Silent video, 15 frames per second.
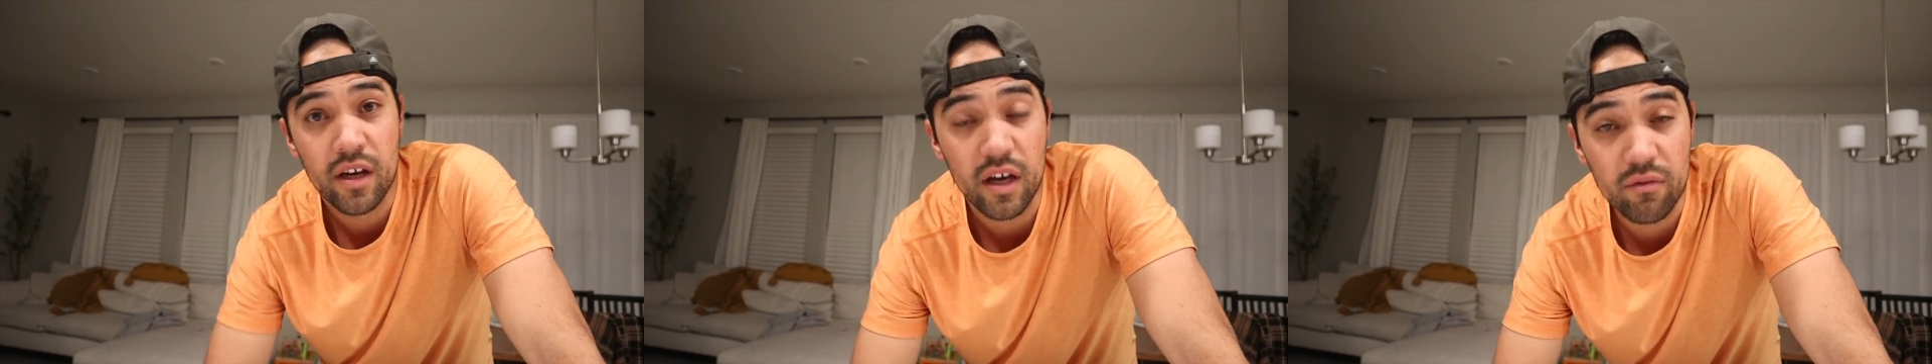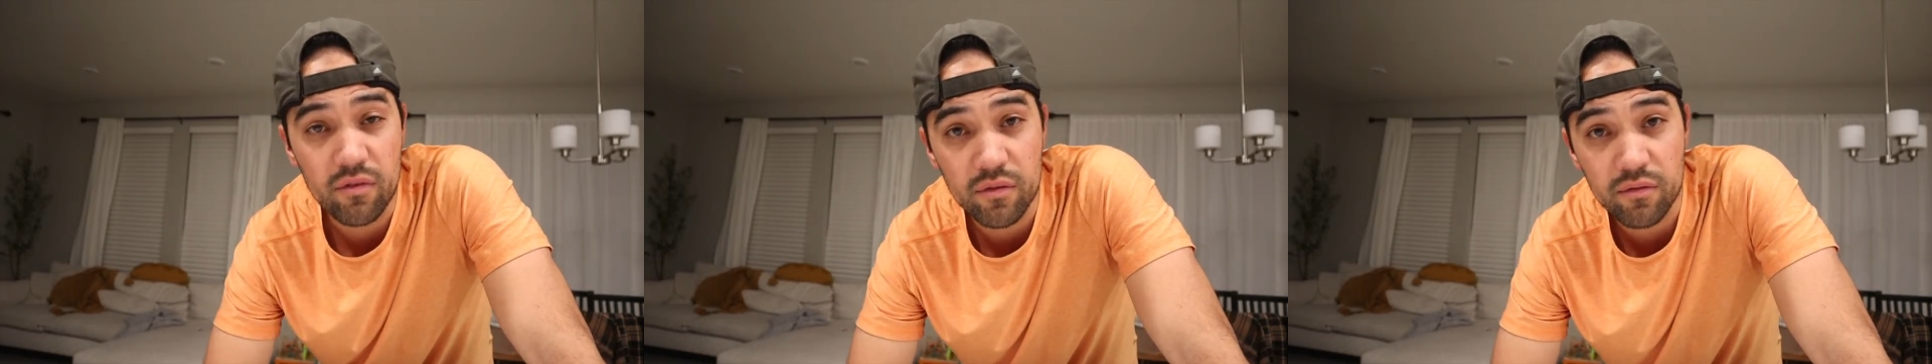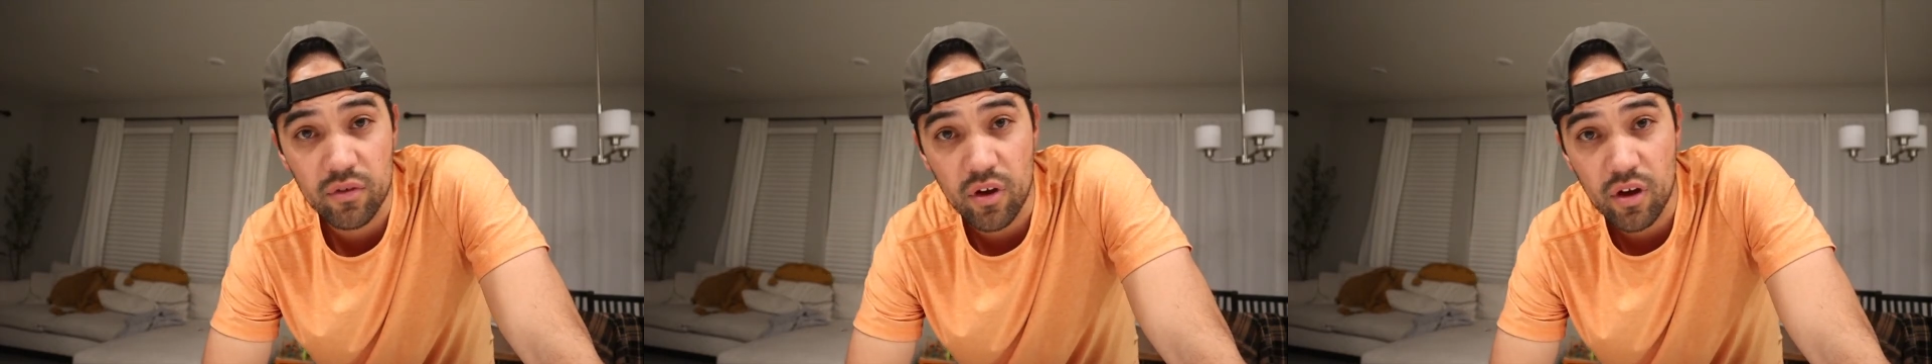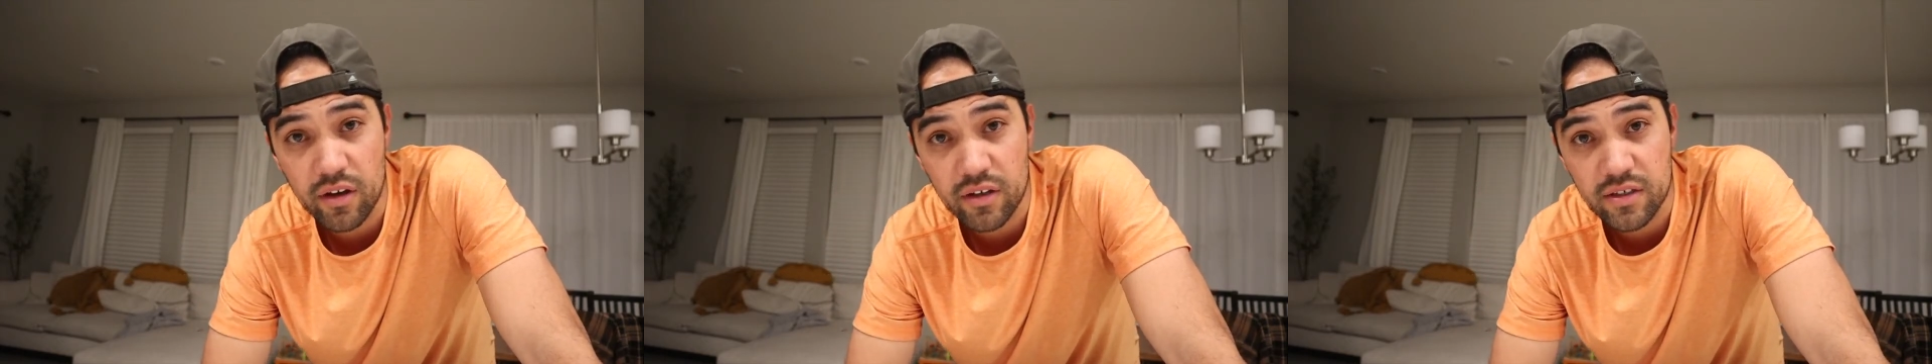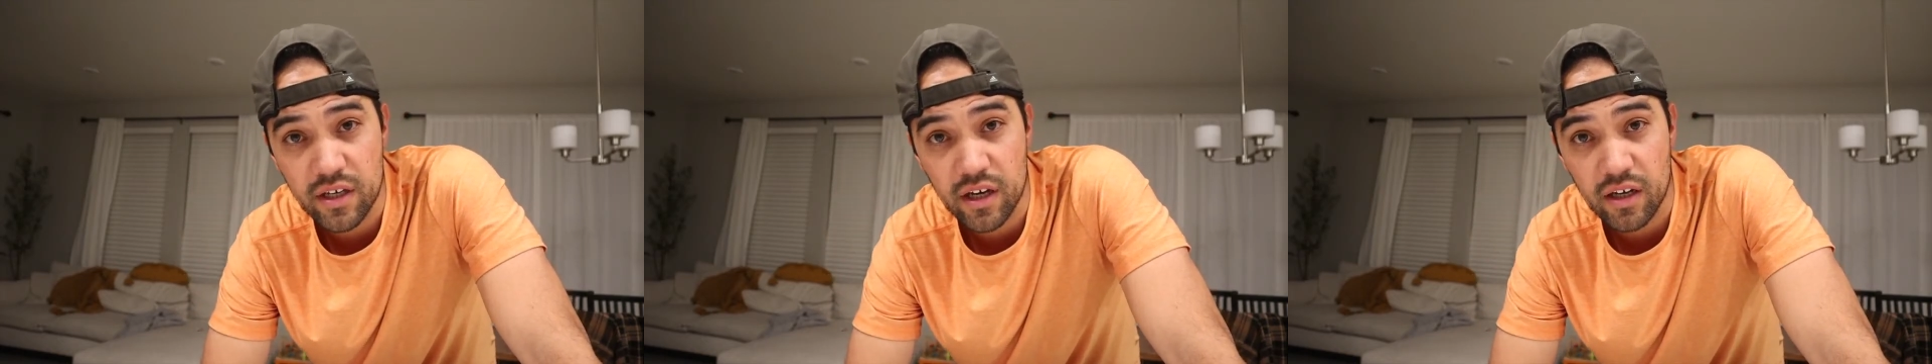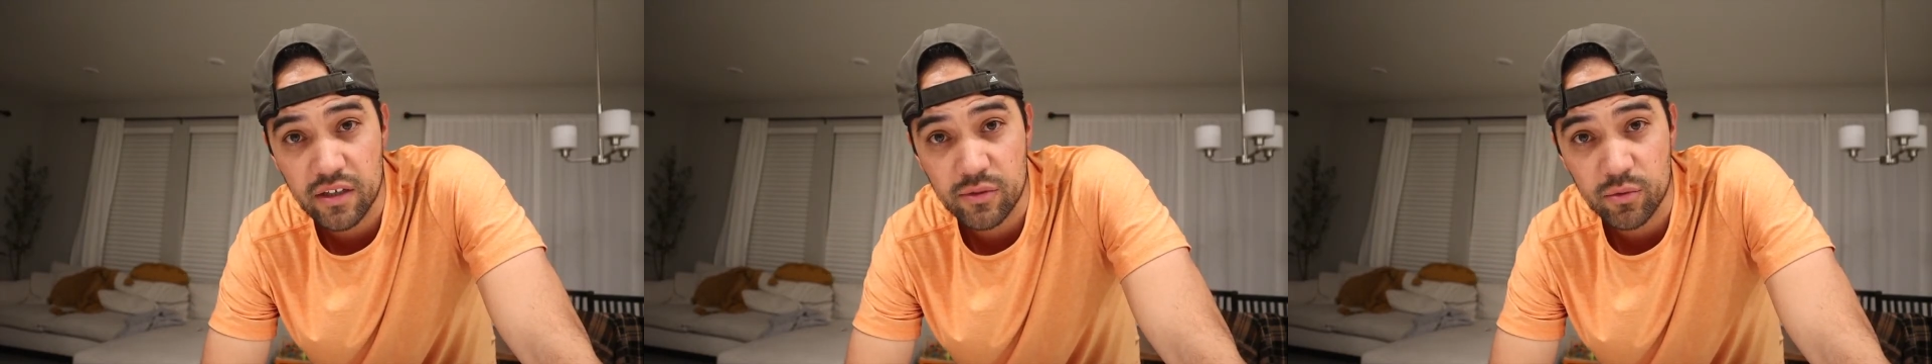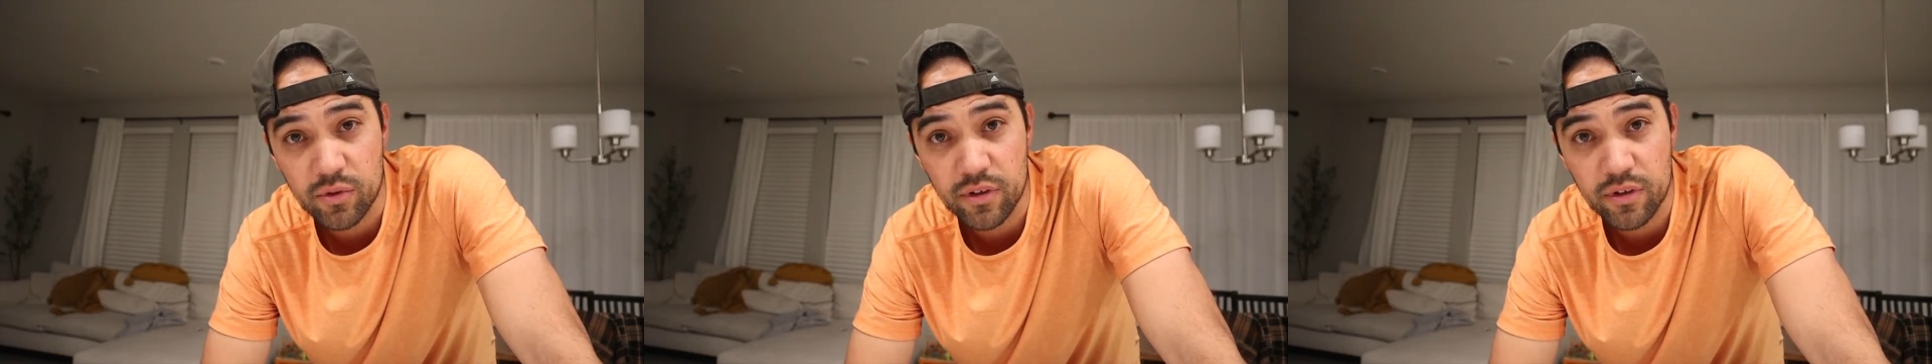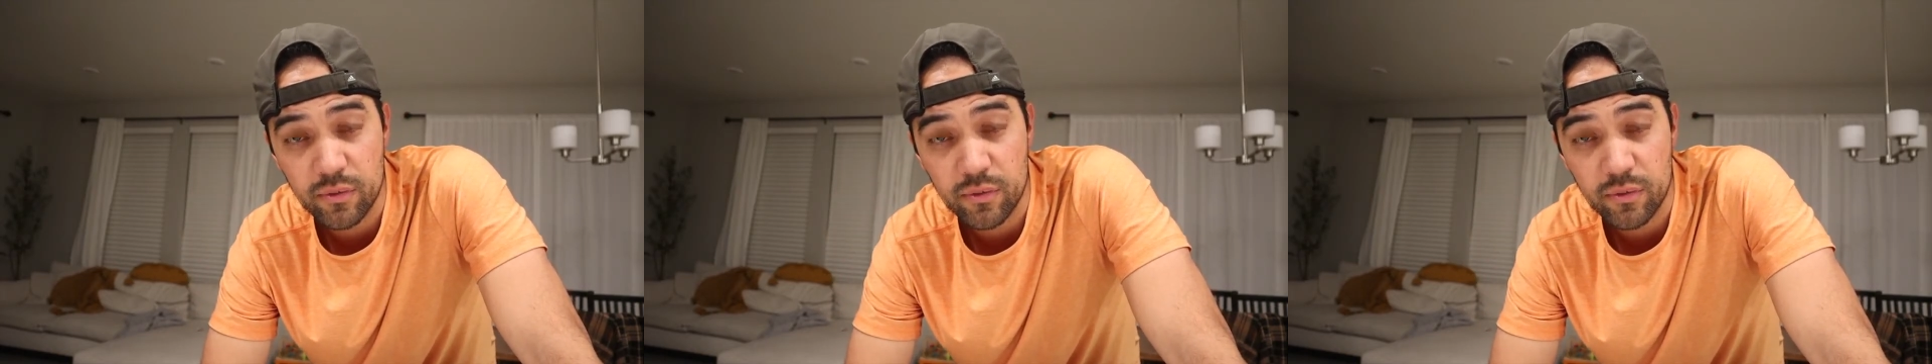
of the vlog is God's Word,